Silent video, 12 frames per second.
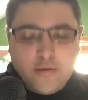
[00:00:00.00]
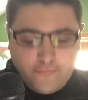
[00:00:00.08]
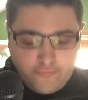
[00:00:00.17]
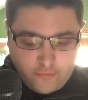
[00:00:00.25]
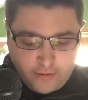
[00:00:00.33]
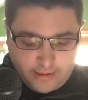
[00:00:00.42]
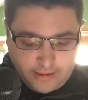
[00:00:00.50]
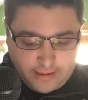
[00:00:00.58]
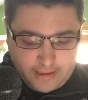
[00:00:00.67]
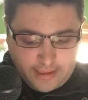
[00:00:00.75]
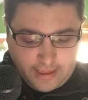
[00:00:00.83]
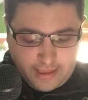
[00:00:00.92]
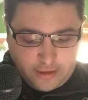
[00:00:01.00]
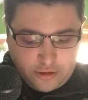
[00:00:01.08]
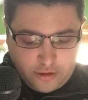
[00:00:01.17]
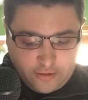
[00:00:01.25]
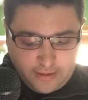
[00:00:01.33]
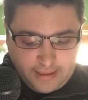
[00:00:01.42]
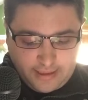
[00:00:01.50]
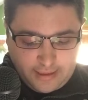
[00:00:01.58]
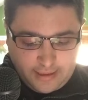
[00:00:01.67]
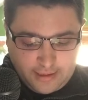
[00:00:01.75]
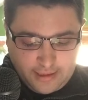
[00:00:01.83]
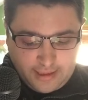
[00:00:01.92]
For a shooting
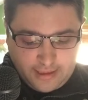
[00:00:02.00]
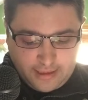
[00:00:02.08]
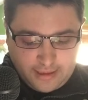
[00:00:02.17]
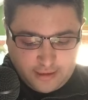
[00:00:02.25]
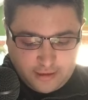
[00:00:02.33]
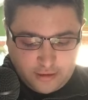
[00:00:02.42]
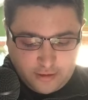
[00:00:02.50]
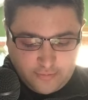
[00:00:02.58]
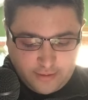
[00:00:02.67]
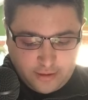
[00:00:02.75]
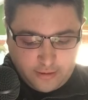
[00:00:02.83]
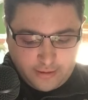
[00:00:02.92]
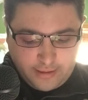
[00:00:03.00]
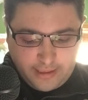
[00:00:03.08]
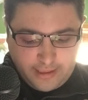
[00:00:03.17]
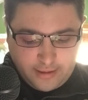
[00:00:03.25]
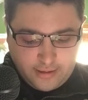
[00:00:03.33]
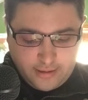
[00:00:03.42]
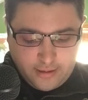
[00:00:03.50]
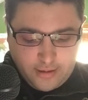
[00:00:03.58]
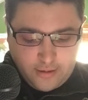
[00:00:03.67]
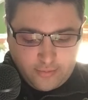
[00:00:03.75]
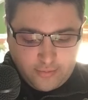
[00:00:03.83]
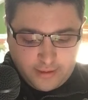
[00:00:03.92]
like this to occur here
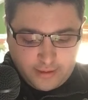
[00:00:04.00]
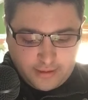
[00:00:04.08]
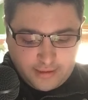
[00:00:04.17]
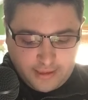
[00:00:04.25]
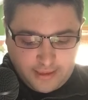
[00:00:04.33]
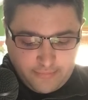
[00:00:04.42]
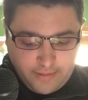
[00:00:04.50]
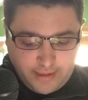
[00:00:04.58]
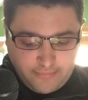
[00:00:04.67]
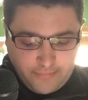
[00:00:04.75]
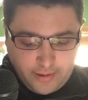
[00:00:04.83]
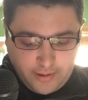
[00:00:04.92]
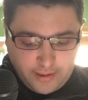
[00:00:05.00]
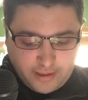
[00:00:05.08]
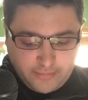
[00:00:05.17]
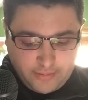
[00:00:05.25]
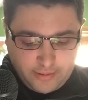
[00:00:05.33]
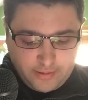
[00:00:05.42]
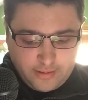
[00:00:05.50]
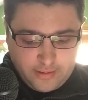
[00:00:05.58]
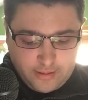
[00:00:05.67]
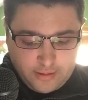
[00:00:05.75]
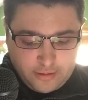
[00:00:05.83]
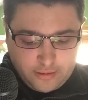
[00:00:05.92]
would seem impossible
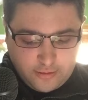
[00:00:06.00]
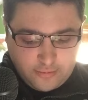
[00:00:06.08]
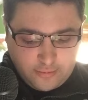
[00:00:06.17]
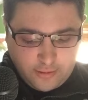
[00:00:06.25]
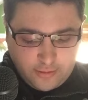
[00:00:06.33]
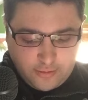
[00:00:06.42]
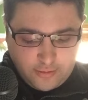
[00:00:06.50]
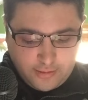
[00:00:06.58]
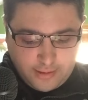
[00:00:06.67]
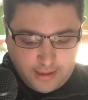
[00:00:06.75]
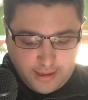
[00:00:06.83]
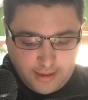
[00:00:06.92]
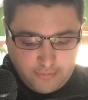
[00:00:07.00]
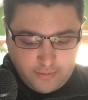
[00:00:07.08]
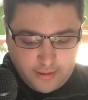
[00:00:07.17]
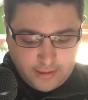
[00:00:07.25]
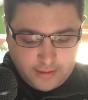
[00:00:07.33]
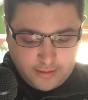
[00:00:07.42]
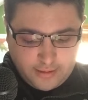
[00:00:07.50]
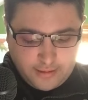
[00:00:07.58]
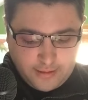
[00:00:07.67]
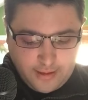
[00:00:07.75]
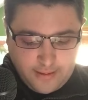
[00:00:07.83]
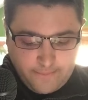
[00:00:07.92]
to local
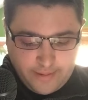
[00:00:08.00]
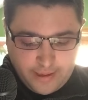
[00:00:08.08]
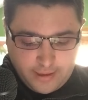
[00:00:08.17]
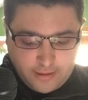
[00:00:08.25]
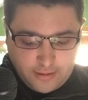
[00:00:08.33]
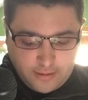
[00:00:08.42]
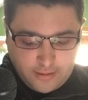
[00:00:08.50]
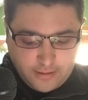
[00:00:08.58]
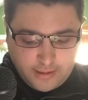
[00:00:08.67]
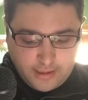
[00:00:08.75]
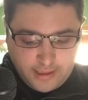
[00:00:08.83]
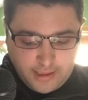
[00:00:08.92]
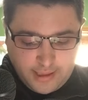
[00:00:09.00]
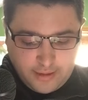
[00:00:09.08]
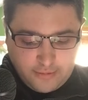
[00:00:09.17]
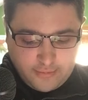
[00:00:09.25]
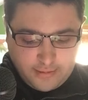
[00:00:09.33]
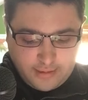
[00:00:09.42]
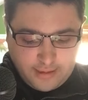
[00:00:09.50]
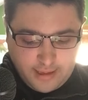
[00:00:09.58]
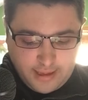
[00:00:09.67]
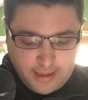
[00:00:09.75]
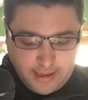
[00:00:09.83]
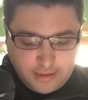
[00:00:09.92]
Kiowans, but hatred
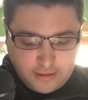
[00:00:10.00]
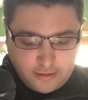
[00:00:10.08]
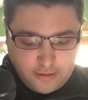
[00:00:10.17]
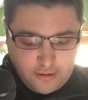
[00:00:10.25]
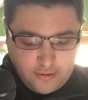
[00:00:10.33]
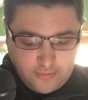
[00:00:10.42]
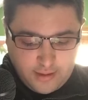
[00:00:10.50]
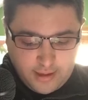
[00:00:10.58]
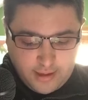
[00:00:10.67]
has no